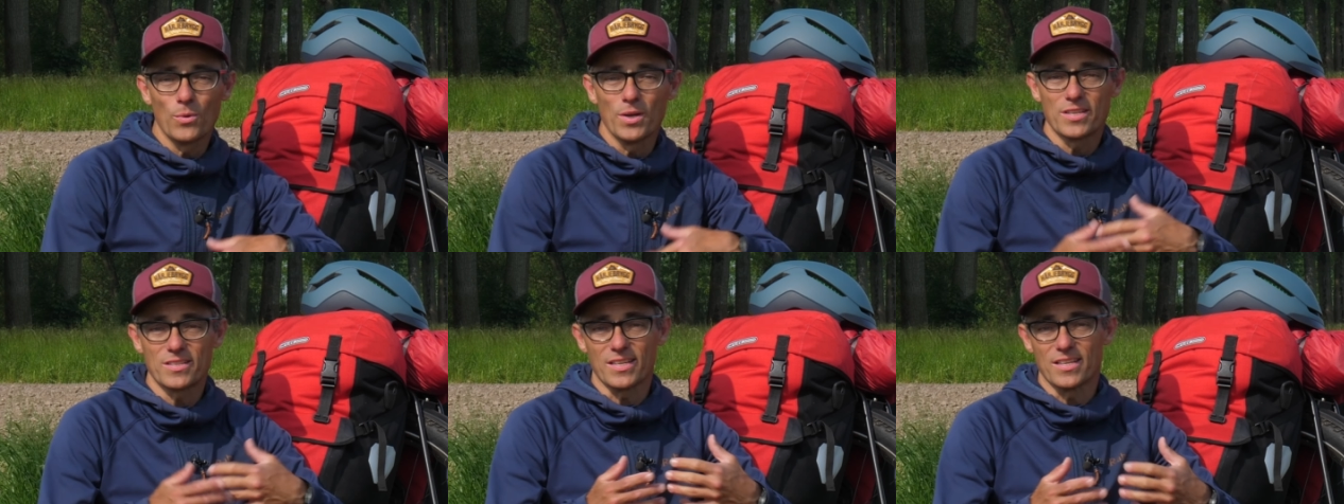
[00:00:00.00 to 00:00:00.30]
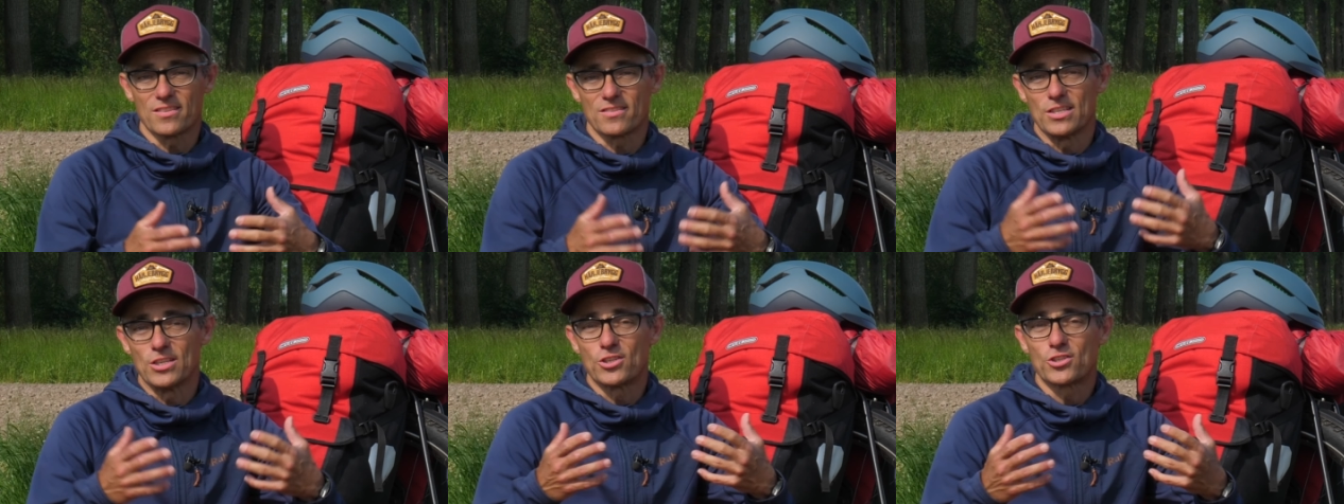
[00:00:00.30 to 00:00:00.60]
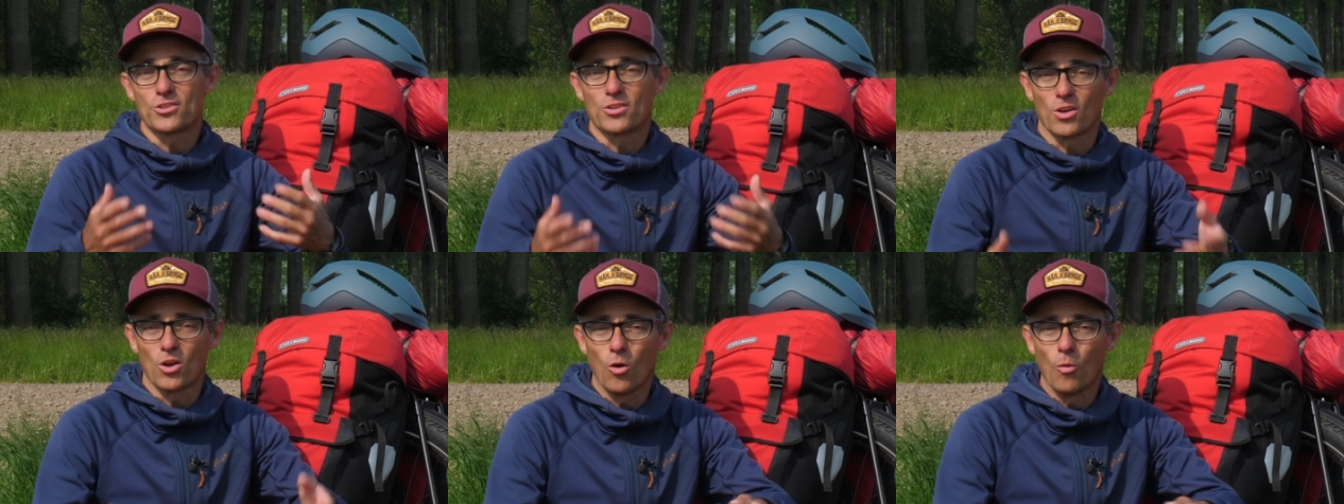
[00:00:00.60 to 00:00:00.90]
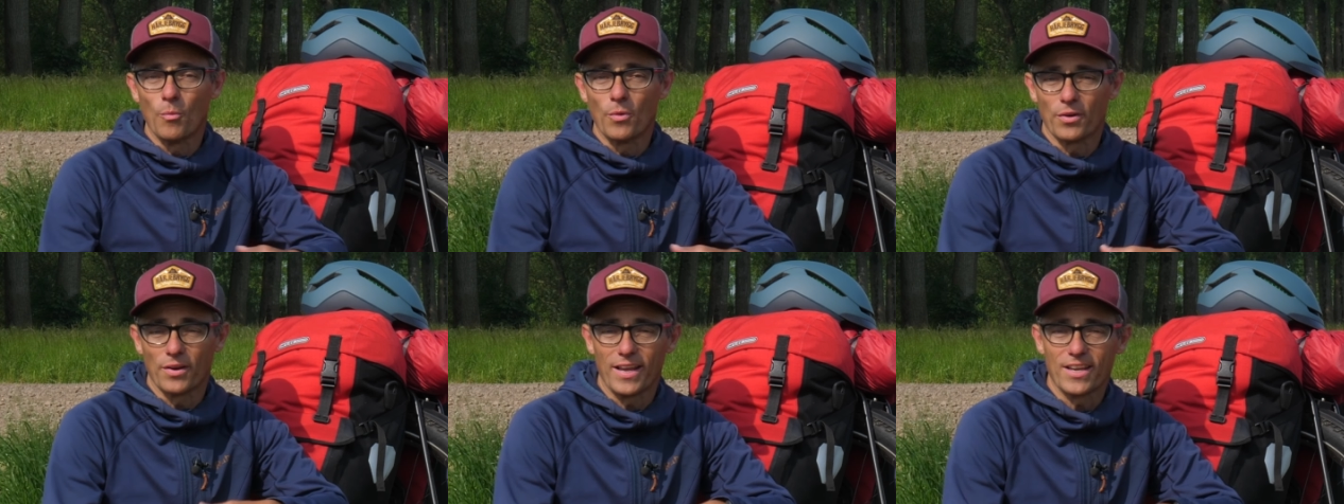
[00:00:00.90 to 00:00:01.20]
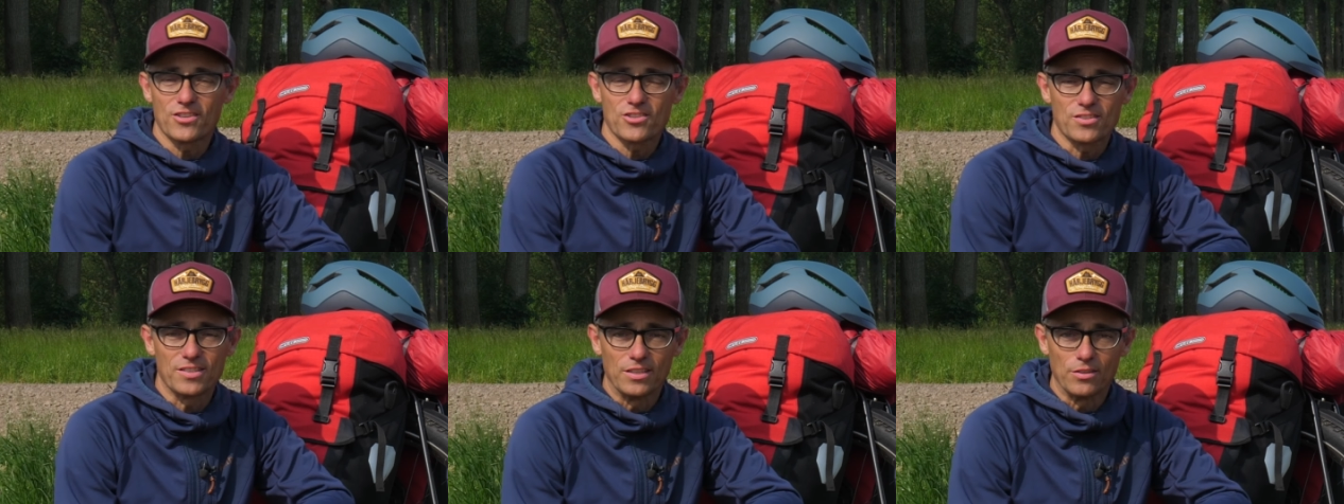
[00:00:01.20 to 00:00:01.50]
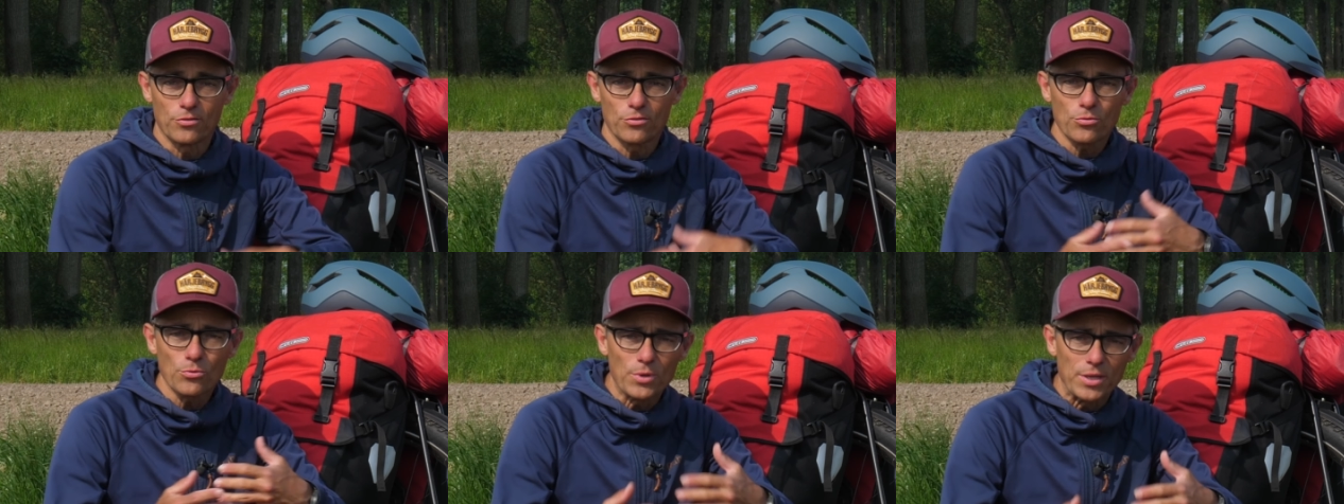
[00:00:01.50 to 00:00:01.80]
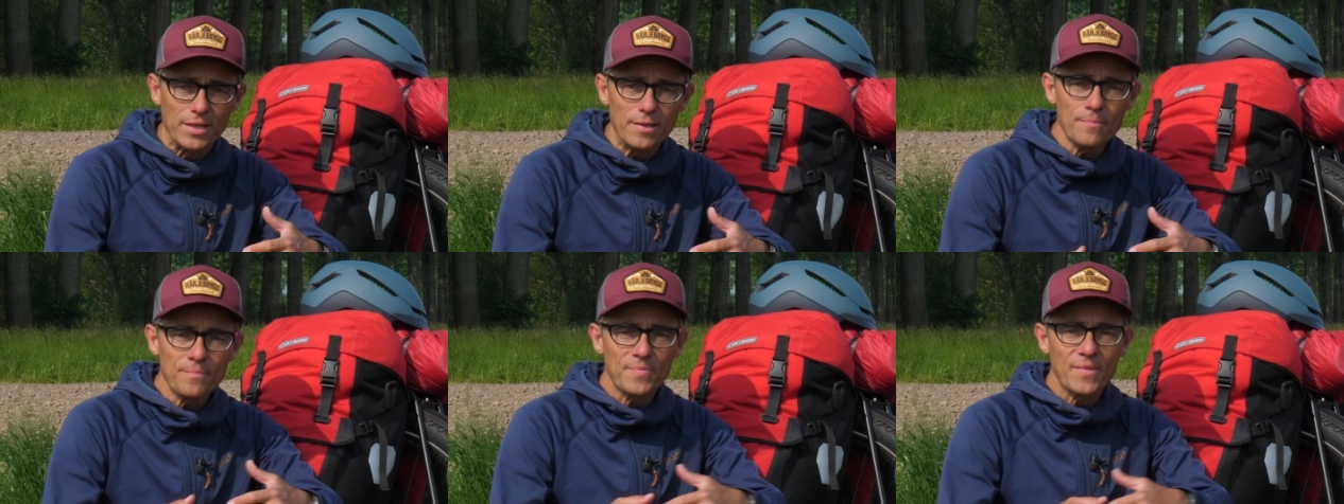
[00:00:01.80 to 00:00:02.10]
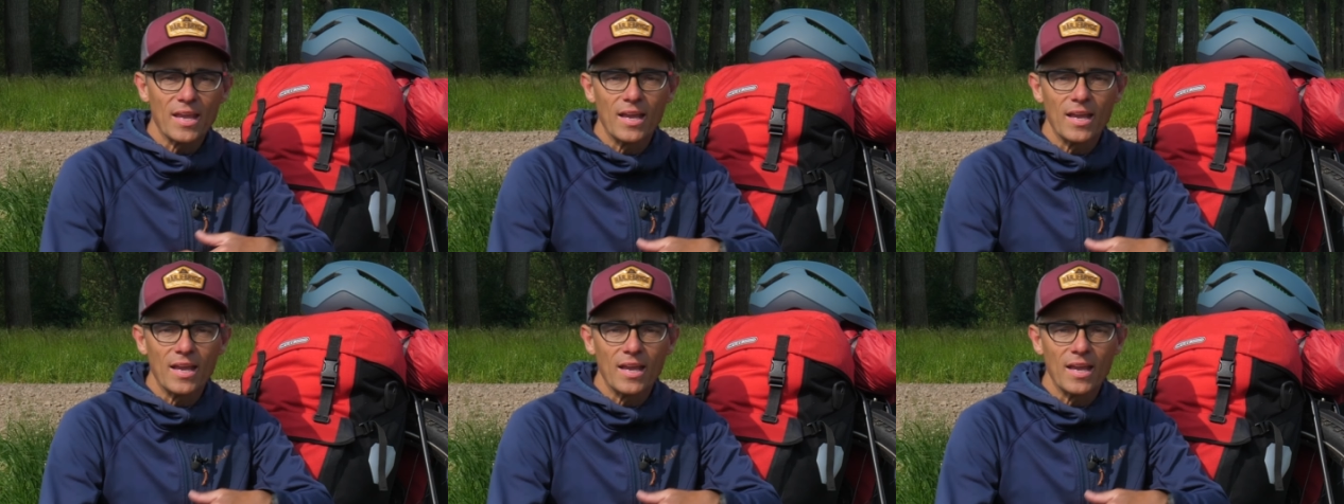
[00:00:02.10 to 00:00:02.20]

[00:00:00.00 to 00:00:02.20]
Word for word: which is the Stromer ST3,